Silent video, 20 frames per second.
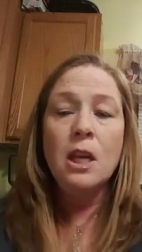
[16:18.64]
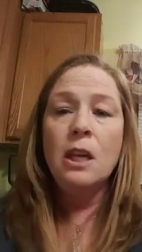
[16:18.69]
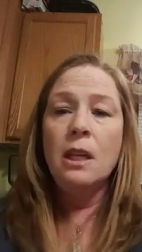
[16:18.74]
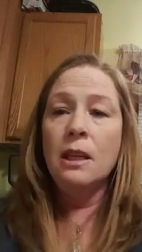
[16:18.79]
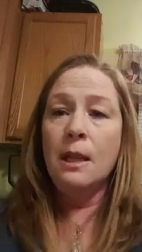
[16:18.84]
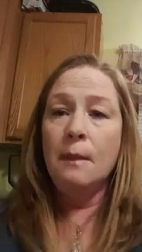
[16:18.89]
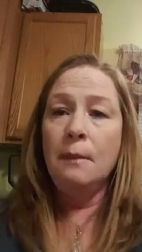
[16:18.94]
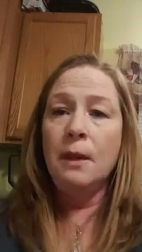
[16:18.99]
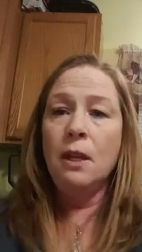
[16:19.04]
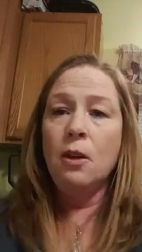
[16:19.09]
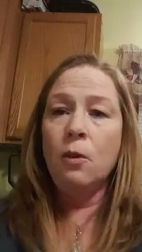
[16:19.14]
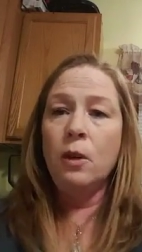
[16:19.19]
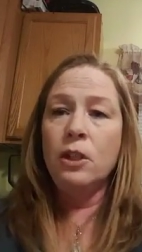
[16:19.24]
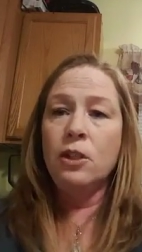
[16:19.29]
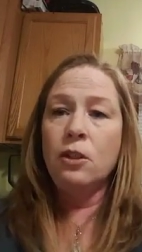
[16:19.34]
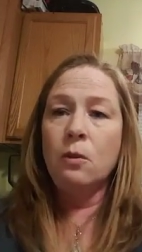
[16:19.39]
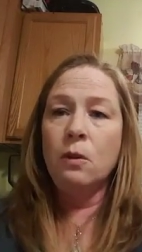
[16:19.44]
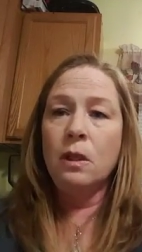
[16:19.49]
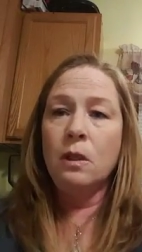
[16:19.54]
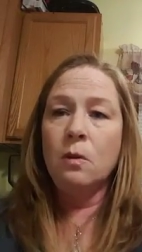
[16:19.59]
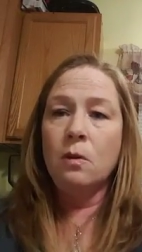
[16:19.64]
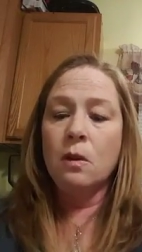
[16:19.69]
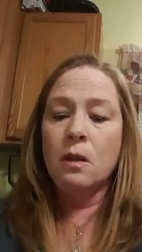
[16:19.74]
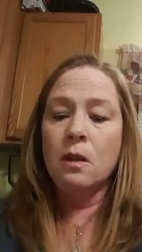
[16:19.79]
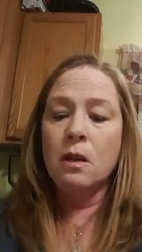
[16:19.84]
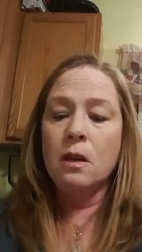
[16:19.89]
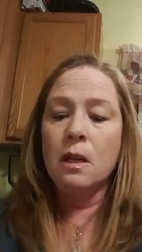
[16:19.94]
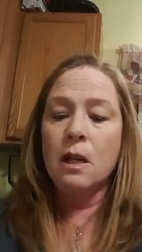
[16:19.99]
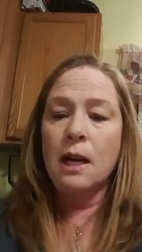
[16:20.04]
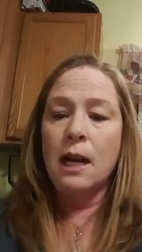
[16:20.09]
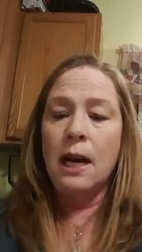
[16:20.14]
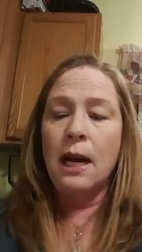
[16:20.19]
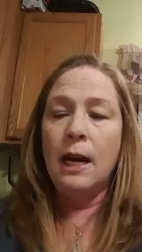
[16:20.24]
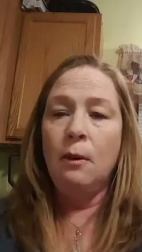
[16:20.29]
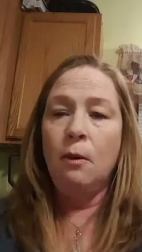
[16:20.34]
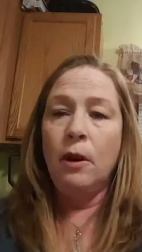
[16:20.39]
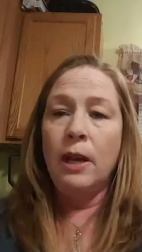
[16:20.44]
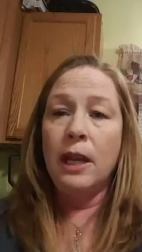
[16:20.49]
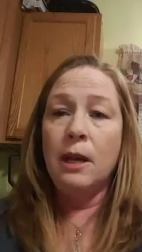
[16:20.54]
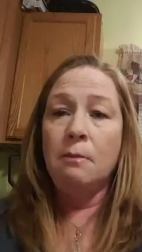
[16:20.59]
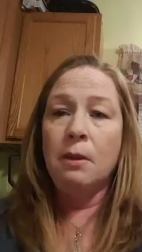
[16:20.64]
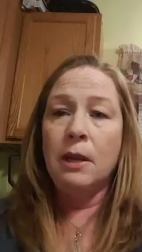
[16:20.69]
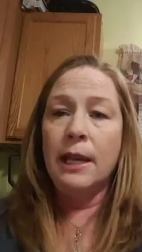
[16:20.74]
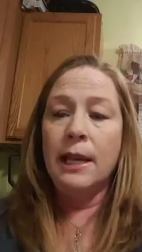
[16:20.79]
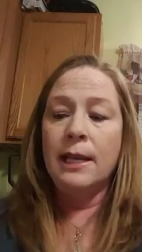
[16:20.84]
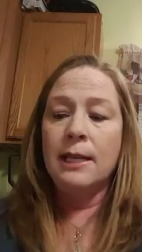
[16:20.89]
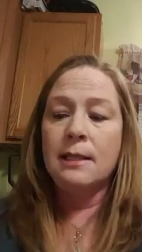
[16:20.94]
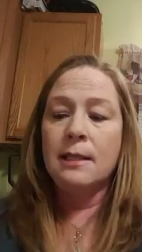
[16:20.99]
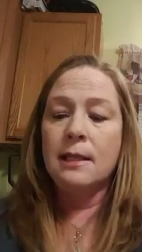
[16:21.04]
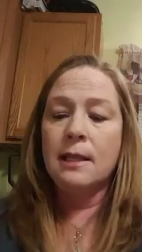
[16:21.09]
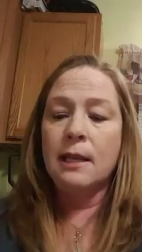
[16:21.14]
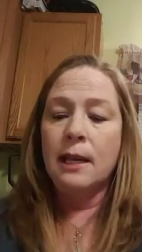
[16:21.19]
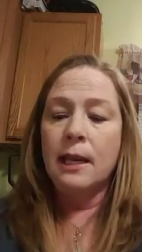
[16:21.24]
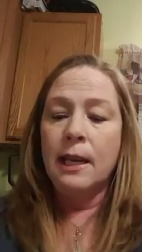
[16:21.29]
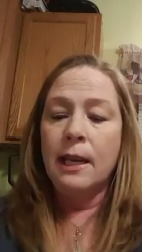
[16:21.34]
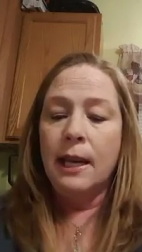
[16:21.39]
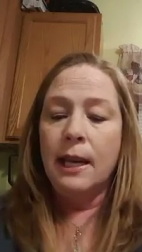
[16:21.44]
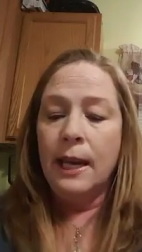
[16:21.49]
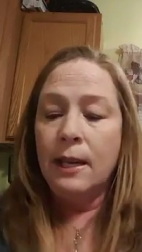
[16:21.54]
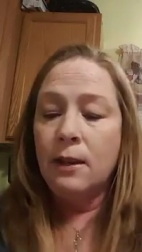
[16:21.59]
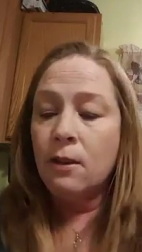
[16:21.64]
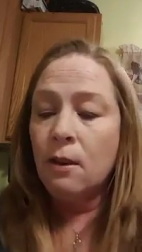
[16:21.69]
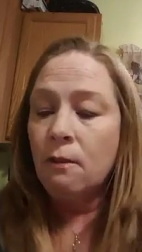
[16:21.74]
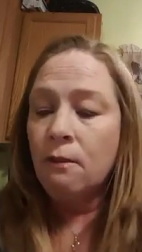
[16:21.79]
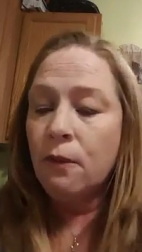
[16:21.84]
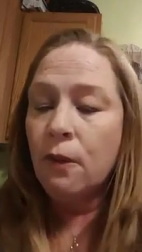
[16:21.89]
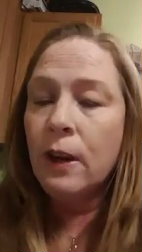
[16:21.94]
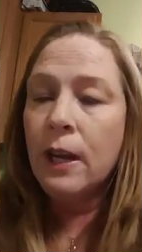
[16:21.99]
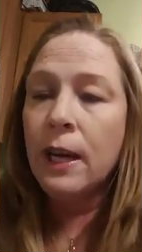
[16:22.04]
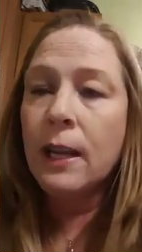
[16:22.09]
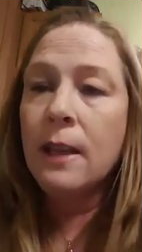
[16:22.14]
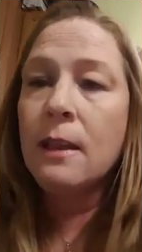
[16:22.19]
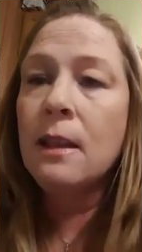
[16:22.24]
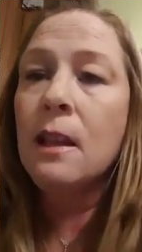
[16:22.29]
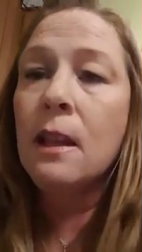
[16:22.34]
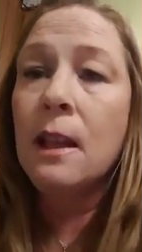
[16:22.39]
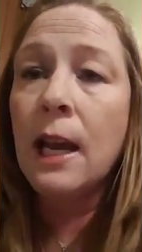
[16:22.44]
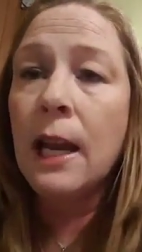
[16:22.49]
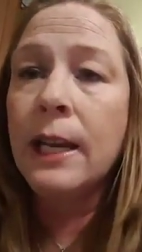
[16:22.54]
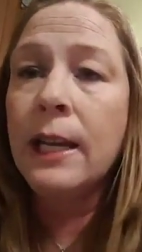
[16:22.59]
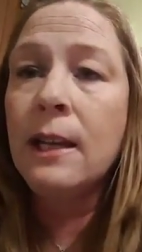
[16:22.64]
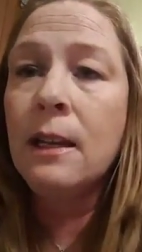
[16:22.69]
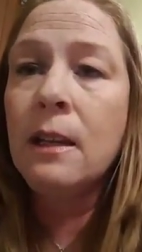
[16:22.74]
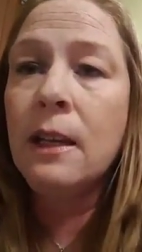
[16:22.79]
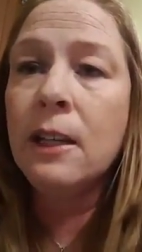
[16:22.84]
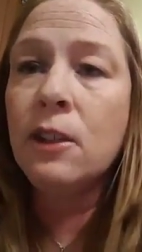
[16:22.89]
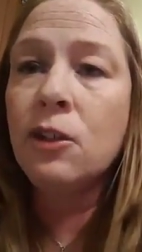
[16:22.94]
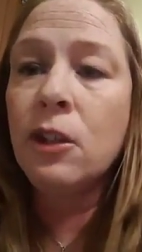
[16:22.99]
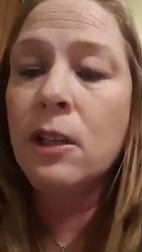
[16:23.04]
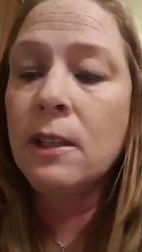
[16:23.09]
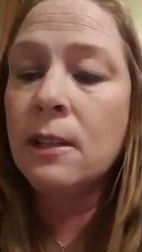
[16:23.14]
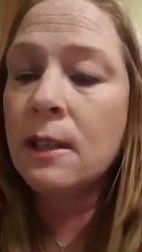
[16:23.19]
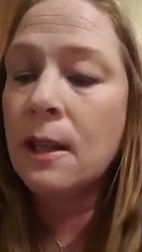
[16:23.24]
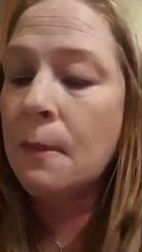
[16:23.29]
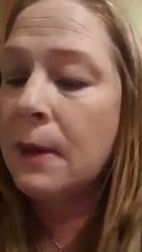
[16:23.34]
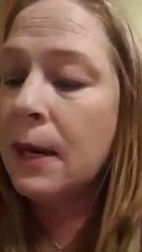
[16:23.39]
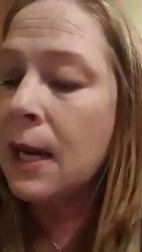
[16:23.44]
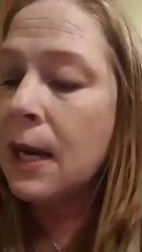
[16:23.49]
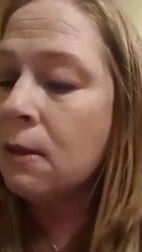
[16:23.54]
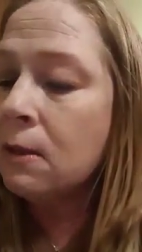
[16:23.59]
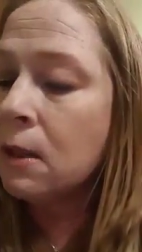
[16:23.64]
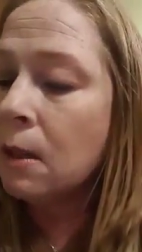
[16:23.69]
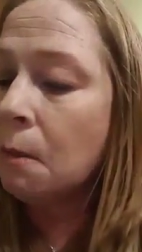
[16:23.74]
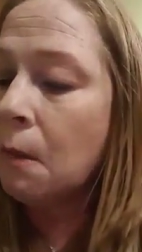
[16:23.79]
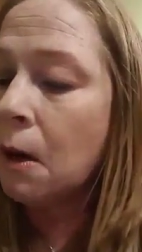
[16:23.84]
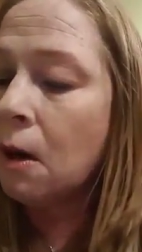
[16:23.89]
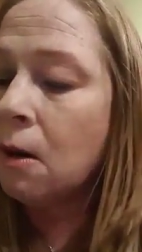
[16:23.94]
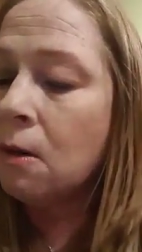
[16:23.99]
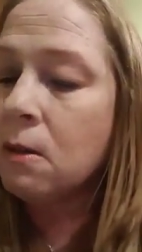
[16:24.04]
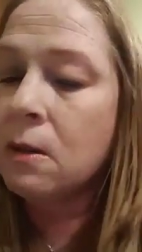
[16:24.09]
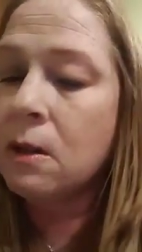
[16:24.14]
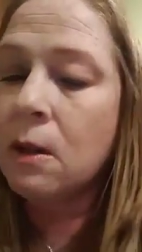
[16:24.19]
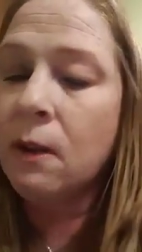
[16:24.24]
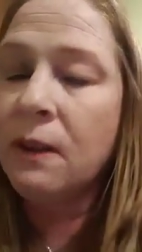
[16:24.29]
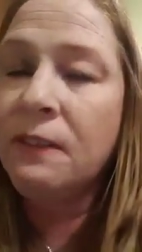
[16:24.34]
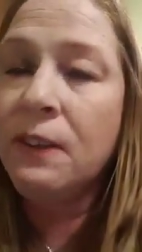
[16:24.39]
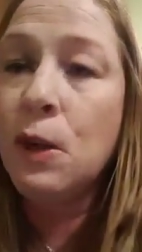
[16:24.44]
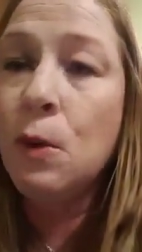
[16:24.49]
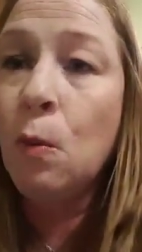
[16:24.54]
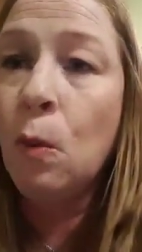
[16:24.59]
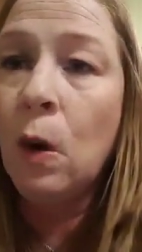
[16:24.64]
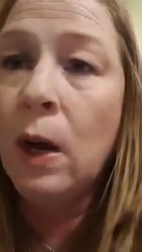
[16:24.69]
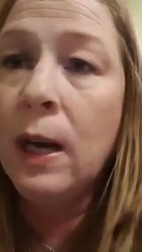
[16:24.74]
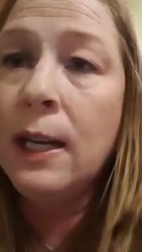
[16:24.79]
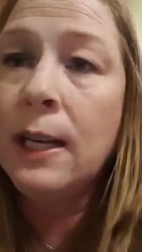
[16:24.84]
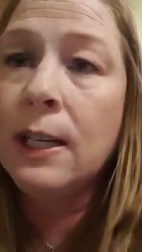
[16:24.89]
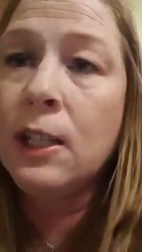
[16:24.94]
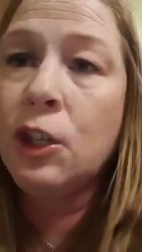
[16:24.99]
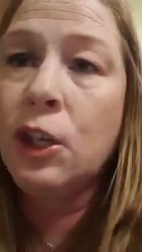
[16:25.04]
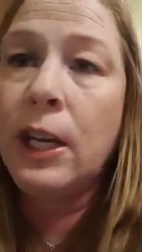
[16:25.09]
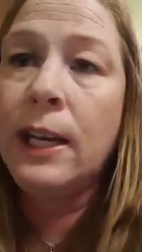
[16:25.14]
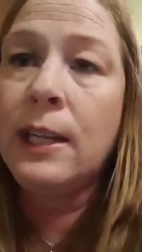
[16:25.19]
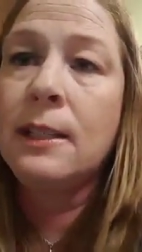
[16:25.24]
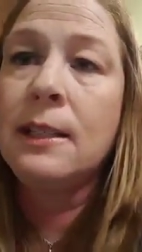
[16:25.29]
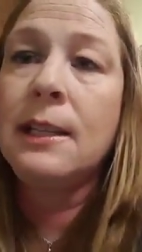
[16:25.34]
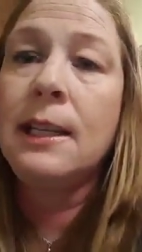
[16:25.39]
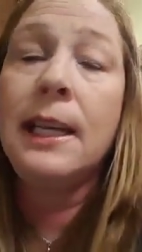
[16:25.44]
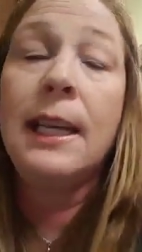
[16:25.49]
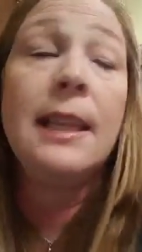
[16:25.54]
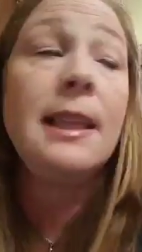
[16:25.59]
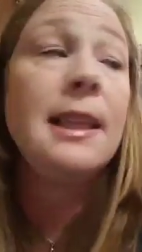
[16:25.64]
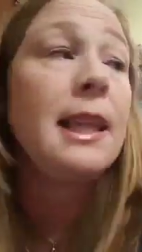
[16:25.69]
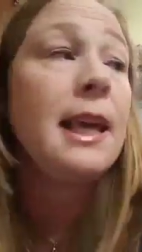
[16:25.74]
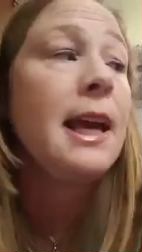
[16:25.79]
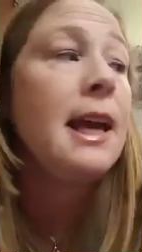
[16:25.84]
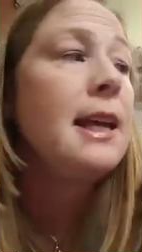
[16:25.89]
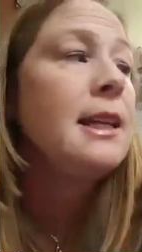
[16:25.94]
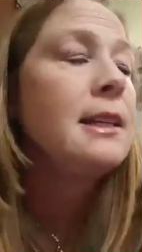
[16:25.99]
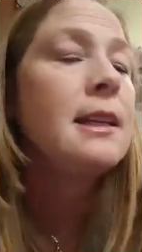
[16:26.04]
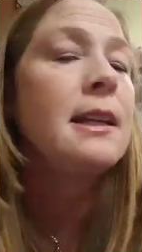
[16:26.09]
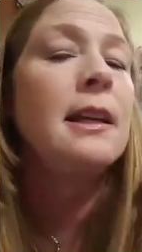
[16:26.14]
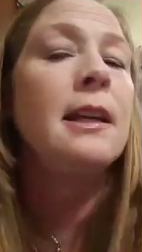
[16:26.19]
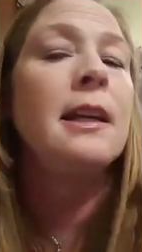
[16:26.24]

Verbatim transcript: let me know what you want to order. I will get it placed. And don't forget, the Lottie collection is coming out tomorrow. So if you want a chance to get that,